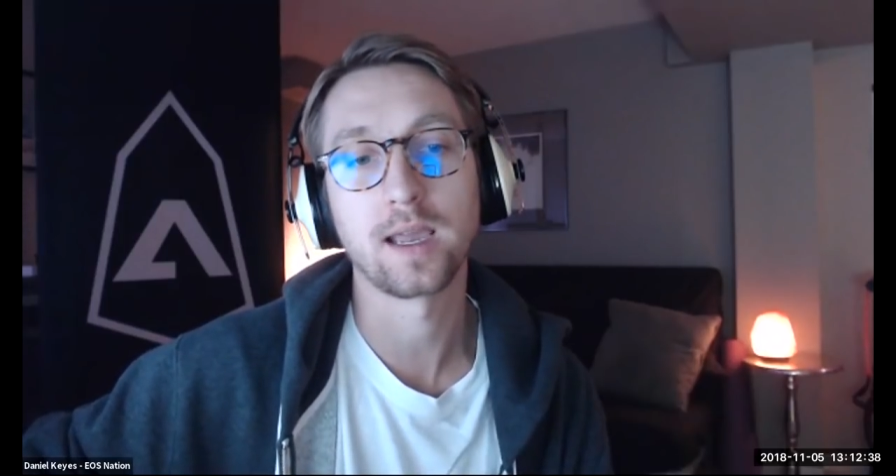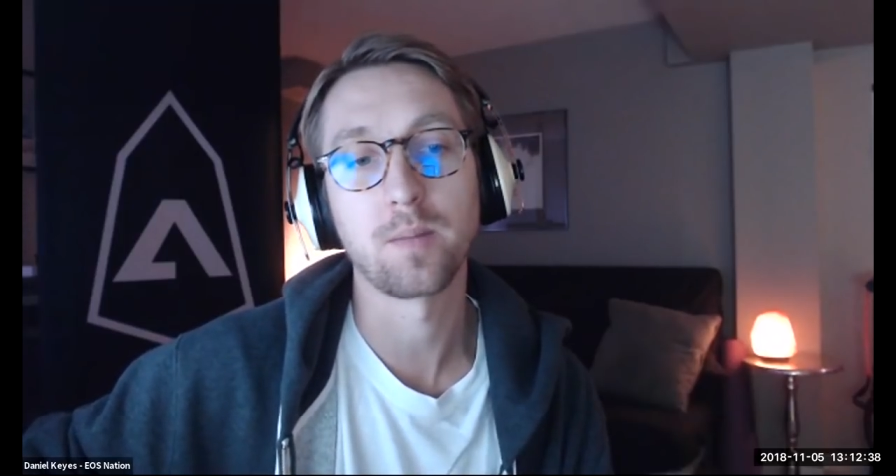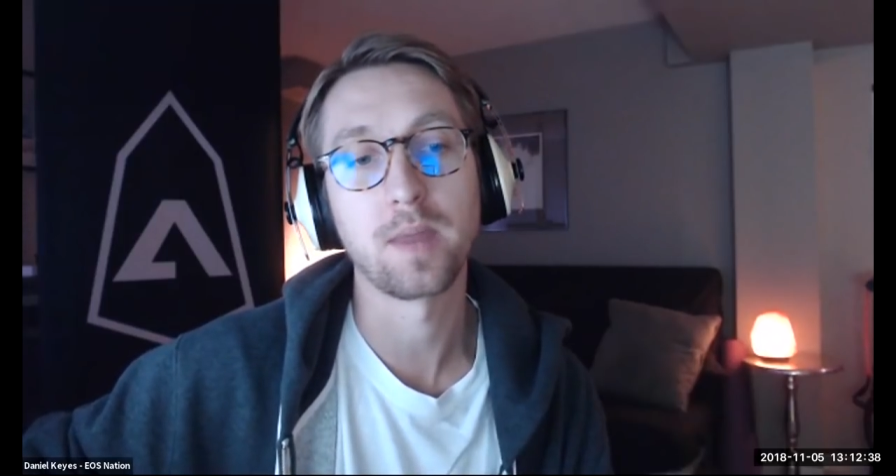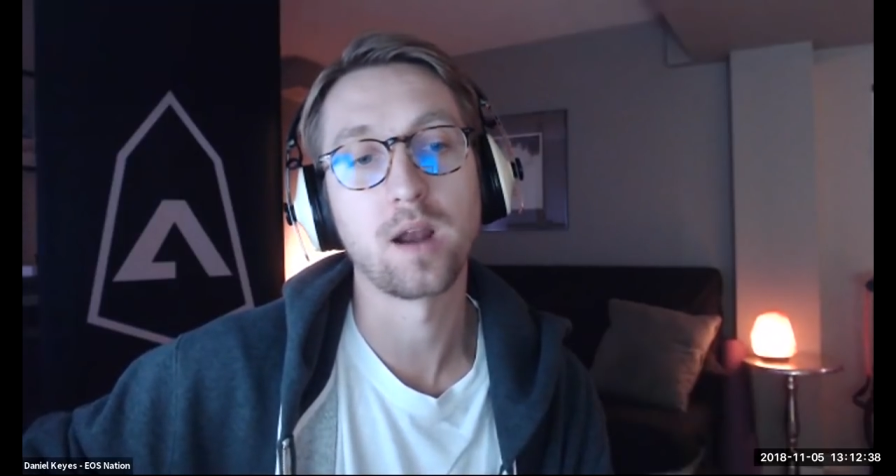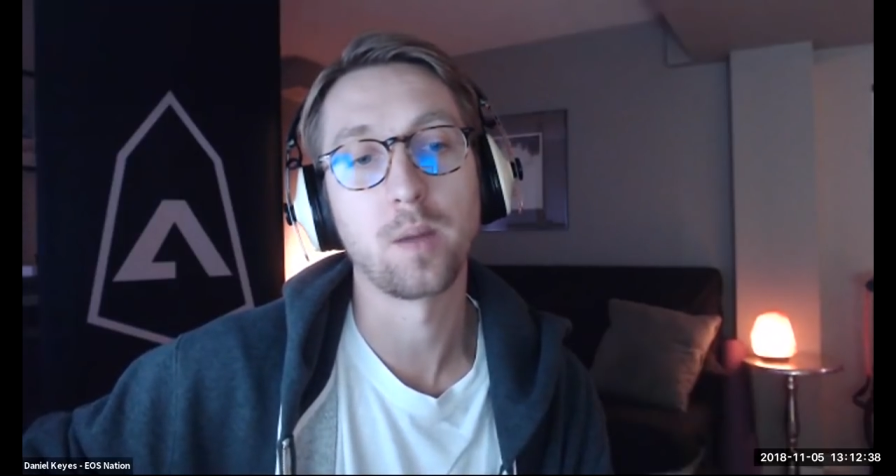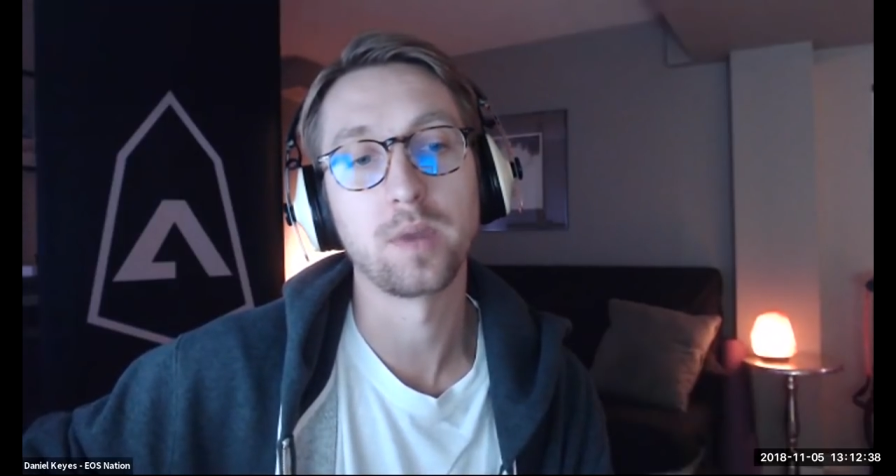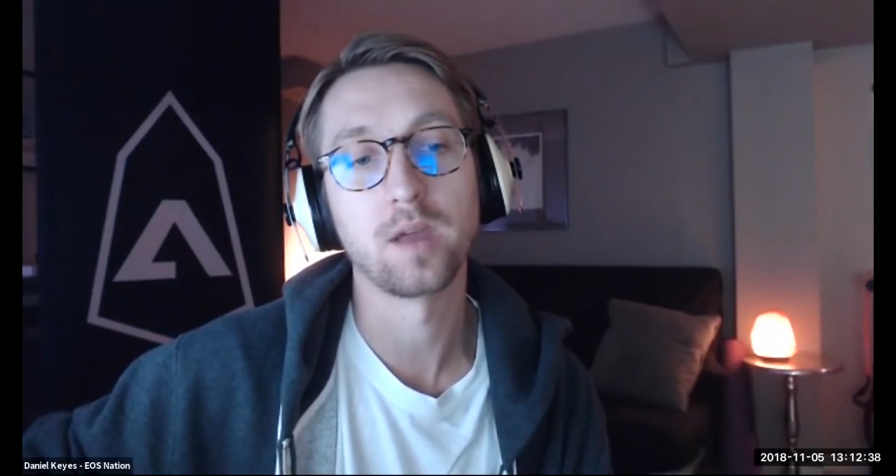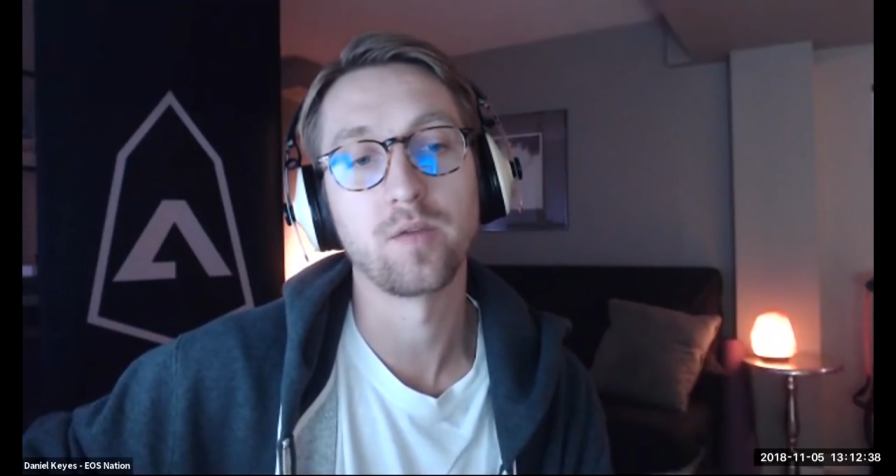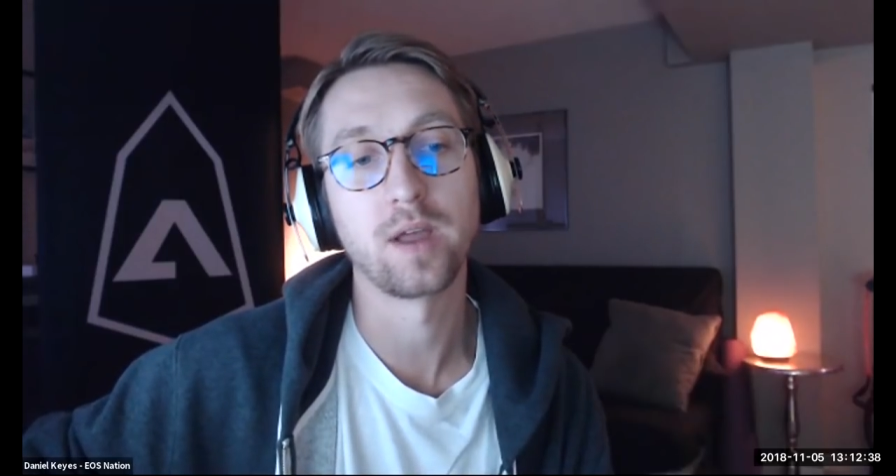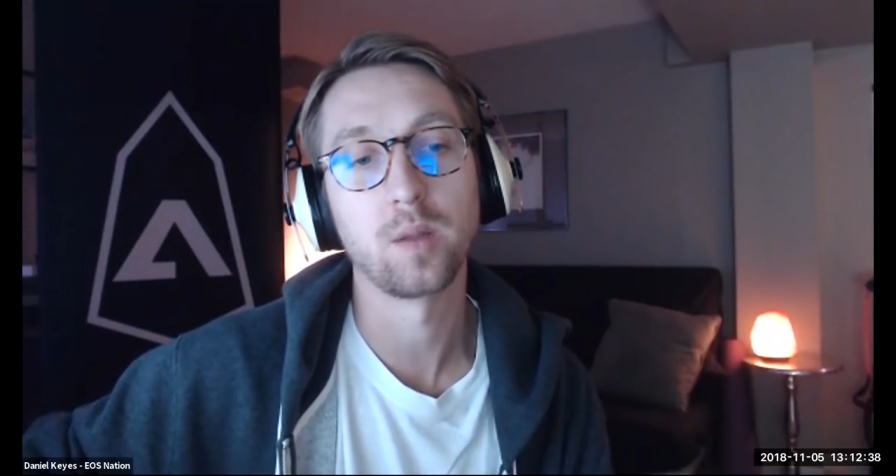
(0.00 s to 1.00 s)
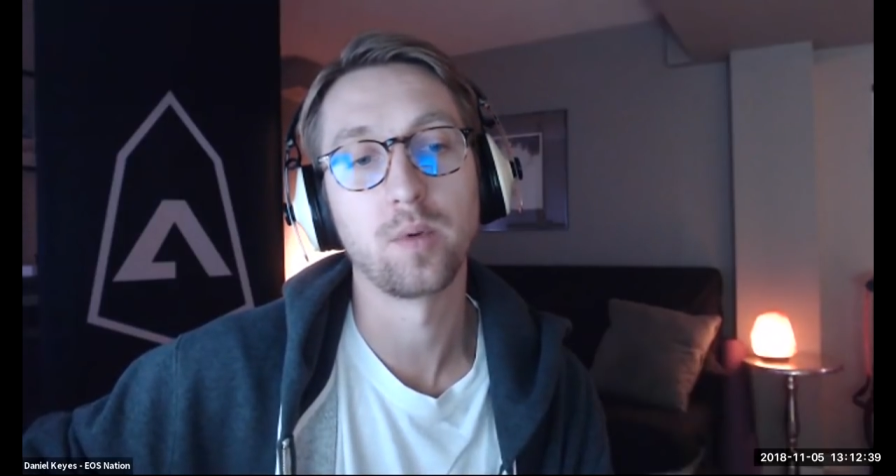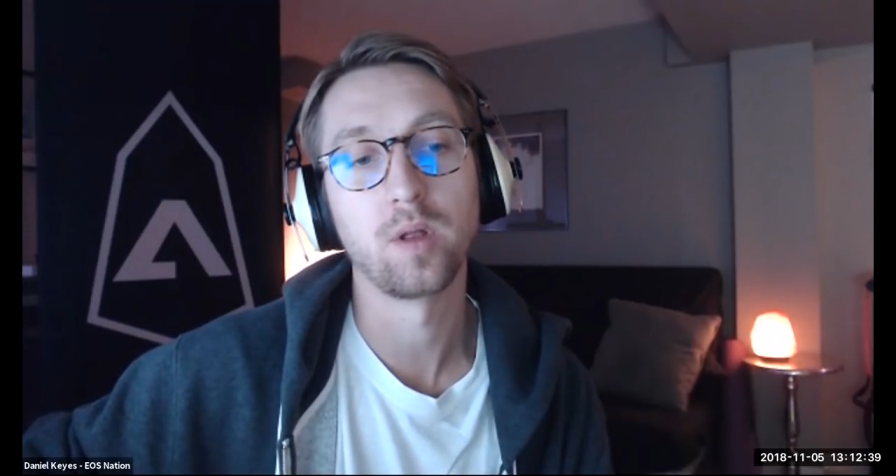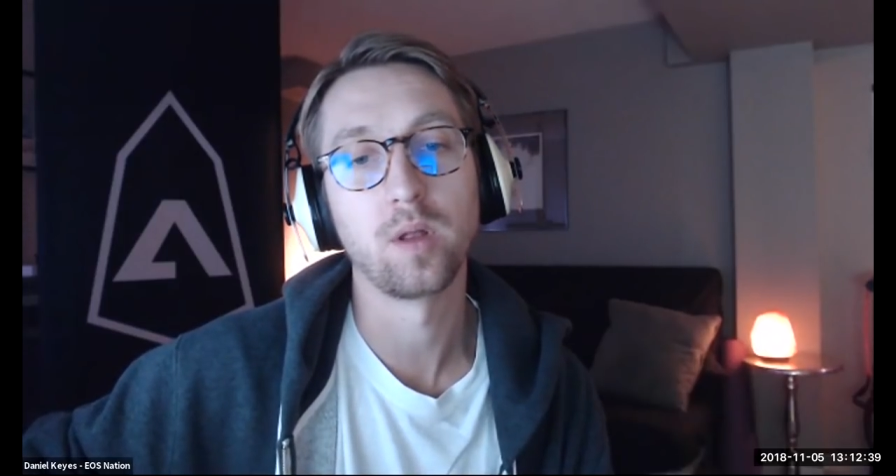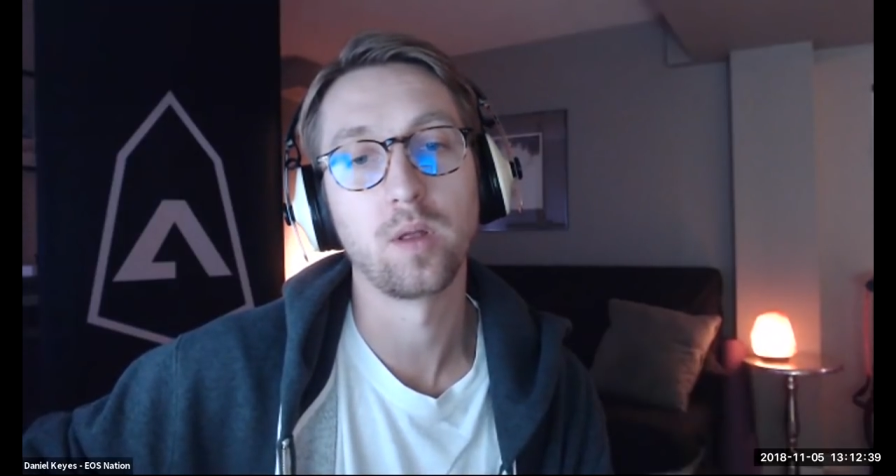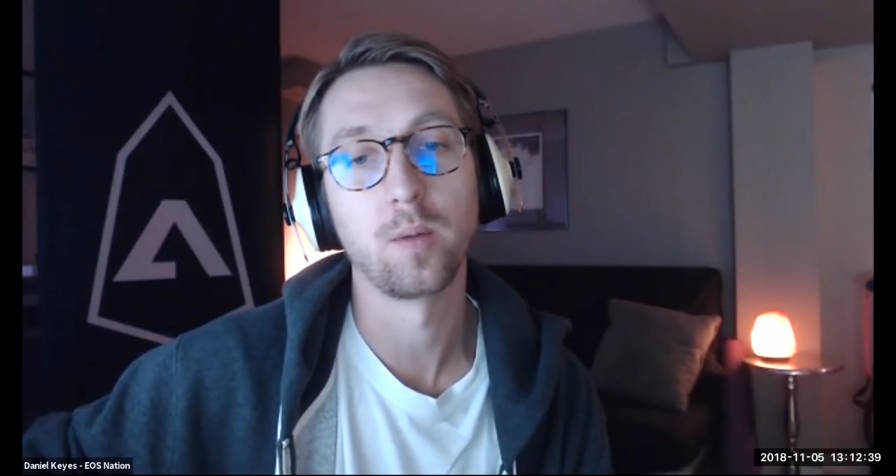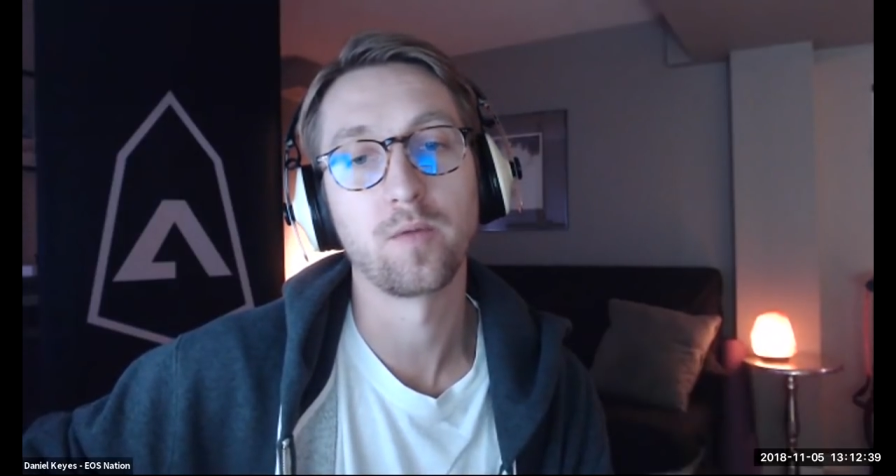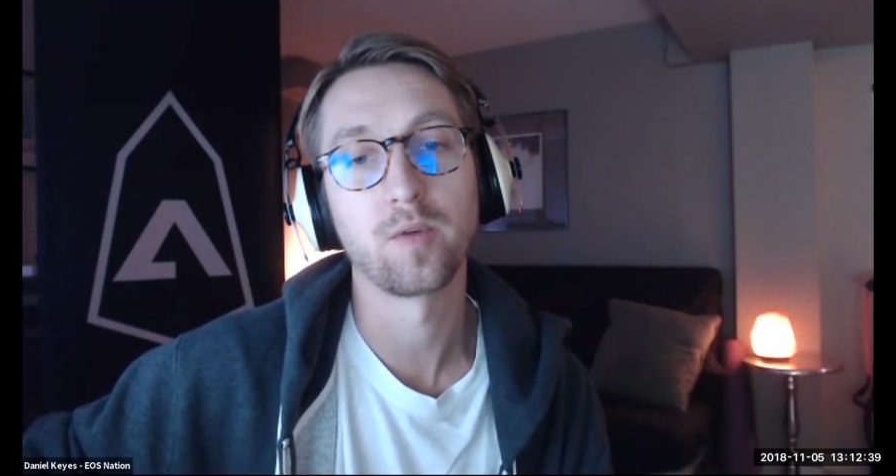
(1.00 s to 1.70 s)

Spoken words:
It may not be available